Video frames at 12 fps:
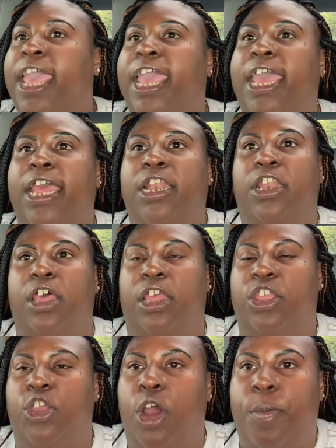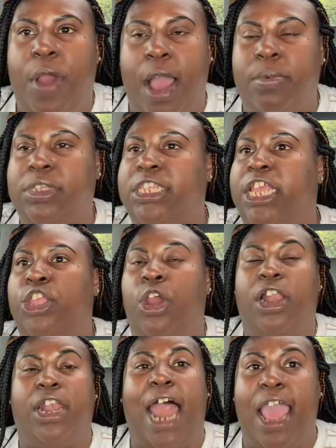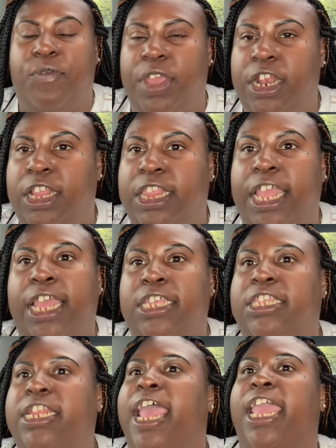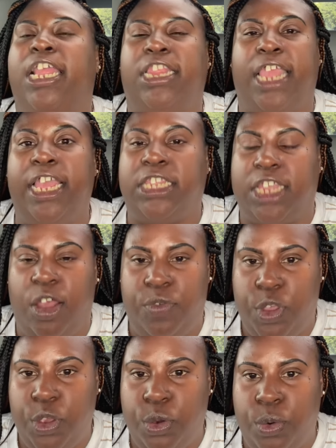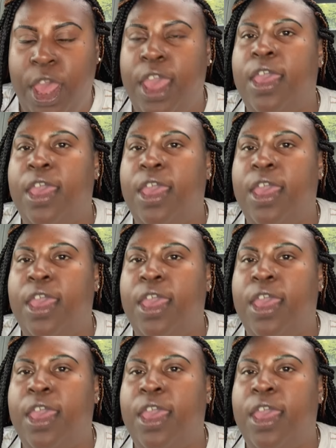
and your promise and your life and the things that he thinks of you.